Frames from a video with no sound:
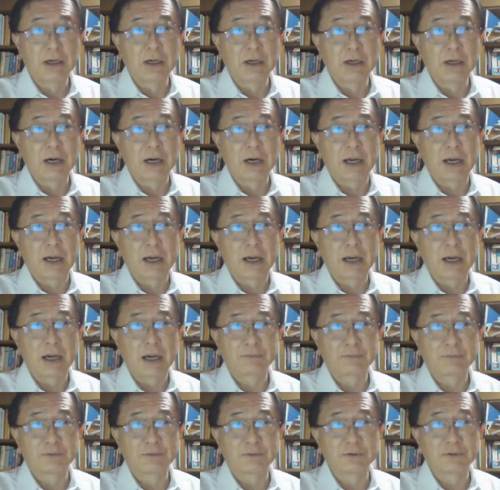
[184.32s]
I have
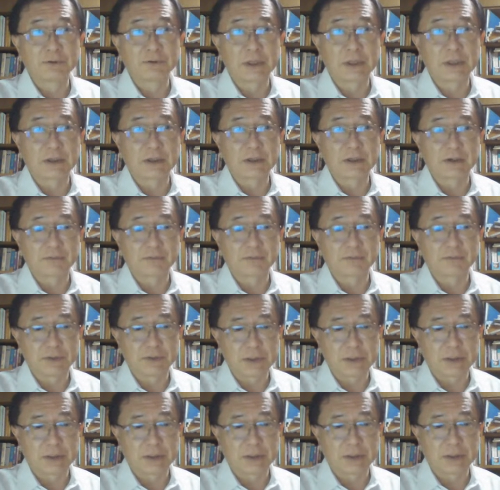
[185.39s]
to think of the
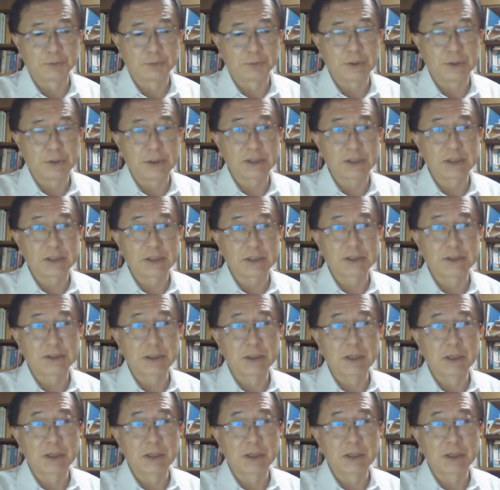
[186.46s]
2 years